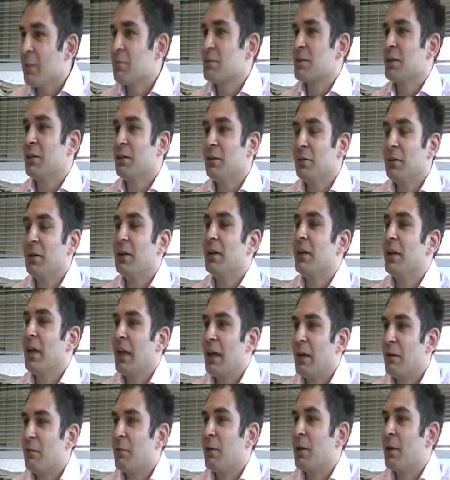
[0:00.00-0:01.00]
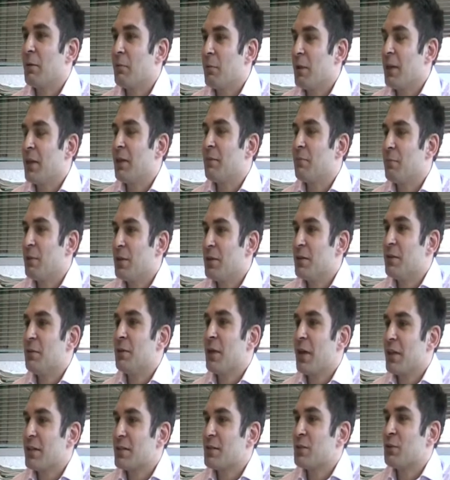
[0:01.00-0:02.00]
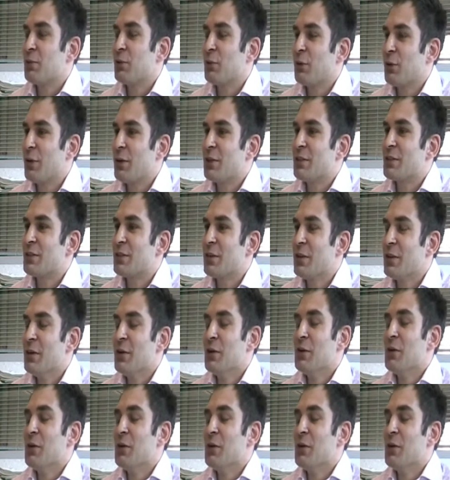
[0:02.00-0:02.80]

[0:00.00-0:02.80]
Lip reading: Absolutely, yeah. We do get stories